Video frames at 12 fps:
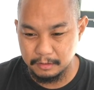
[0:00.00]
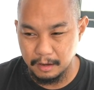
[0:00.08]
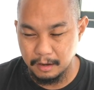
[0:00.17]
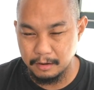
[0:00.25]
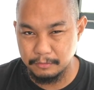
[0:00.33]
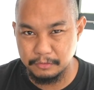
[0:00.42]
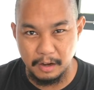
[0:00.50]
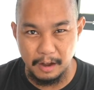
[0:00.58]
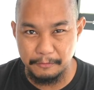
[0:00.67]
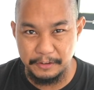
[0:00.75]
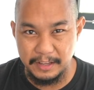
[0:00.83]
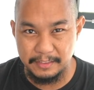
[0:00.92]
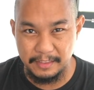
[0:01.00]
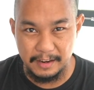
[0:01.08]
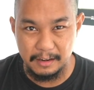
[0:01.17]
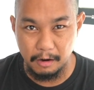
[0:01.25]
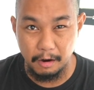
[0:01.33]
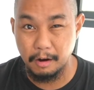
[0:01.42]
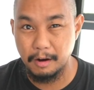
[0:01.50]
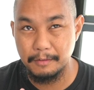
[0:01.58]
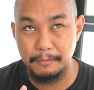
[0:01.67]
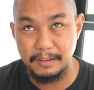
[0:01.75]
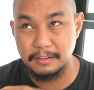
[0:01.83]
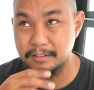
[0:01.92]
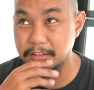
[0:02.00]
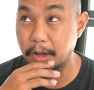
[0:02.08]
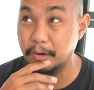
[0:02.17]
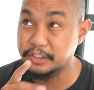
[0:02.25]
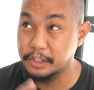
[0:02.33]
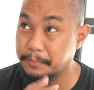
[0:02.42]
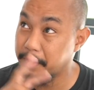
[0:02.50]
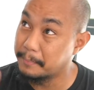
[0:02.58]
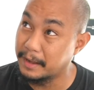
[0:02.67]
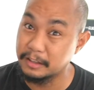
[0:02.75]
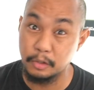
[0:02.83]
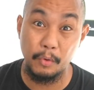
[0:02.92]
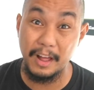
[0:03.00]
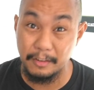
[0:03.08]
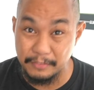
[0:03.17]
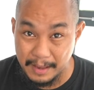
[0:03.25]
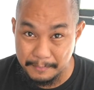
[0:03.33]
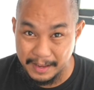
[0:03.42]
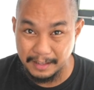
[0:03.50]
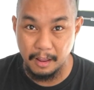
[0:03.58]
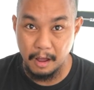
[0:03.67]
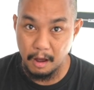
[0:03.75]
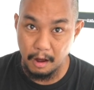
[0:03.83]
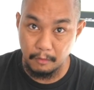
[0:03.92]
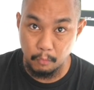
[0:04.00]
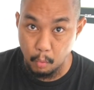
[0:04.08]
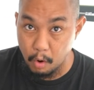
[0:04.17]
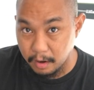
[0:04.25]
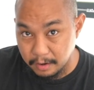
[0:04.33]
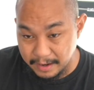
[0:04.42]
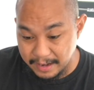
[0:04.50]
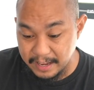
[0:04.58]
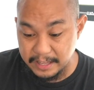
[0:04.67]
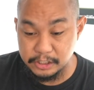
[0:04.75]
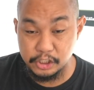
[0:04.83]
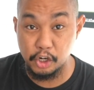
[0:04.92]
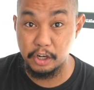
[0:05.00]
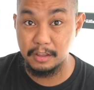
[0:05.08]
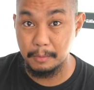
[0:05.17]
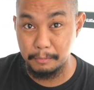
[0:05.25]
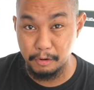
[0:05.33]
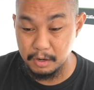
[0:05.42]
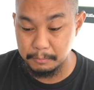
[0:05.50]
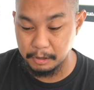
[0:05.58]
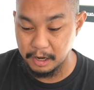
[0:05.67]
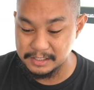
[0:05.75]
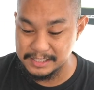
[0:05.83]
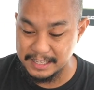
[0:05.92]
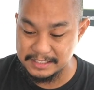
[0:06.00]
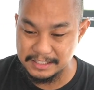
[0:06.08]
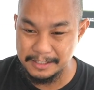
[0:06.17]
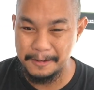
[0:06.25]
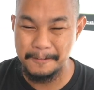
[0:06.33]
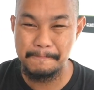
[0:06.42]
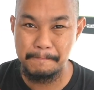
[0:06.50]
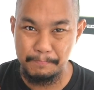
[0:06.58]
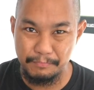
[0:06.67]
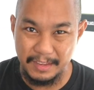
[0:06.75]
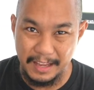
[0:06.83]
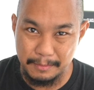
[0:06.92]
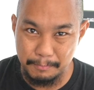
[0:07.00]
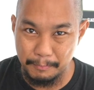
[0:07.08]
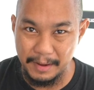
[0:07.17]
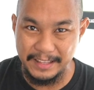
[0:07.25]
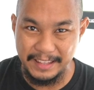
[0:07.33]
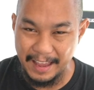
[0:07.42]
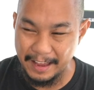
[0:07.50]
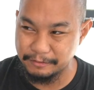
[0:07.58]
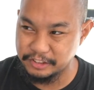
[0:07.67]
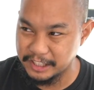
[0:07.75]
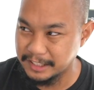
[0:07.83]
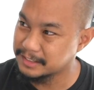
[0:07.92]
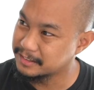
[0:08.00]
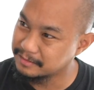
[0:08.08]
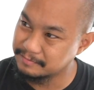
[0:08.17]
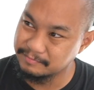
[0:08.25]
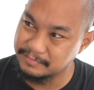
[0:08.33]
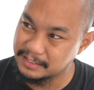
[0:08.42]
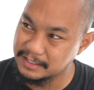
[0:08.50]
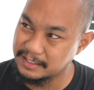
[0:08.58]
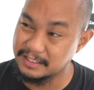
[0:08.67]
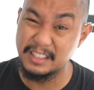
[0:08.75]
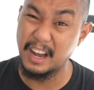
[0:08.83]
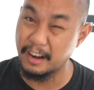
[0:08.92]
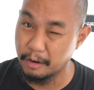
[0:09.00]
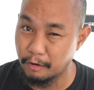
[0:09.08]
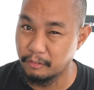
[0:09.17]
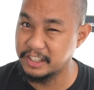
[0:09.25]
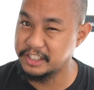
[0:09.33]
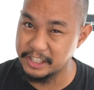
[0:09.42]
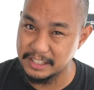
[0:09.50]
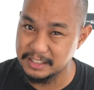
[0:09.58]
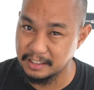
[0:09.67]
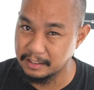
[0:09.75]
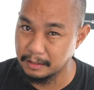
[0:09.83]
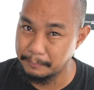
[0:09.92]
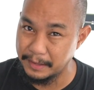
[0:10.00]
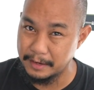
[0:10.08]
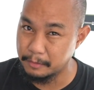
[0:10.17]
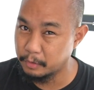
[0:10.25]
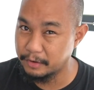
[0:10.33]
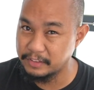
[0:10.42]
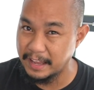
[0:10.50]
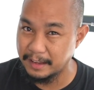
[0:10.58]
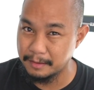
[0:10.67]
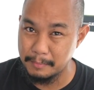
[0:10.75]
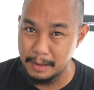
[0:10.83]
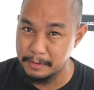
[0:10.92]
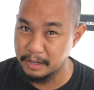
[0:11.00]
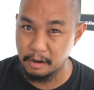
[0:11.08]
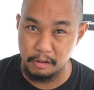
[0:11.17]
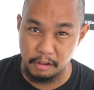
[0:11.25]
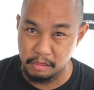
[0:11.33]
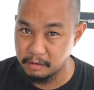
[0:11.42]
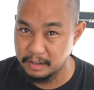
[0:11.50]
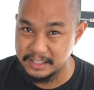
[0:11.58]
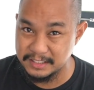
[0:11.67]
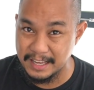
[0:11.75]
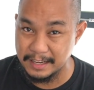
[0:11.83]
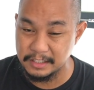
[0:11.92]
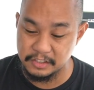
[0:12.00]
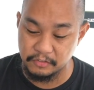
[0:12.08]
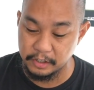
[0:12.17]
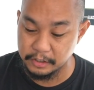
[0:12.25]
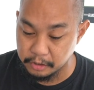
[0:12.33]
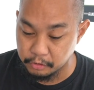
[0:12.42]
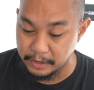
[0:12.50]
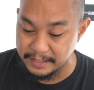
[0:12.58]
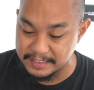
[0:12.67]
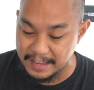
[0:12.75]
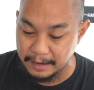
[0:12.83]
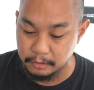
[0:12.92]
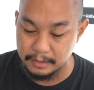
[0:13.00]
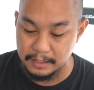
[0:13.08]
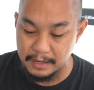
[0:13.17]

of coffee in there, or no, it should be about 12 ml of water in during the brewing process, it might have just gone over just a little bit. It would have taken maybe another 30 seconds for it to drain down.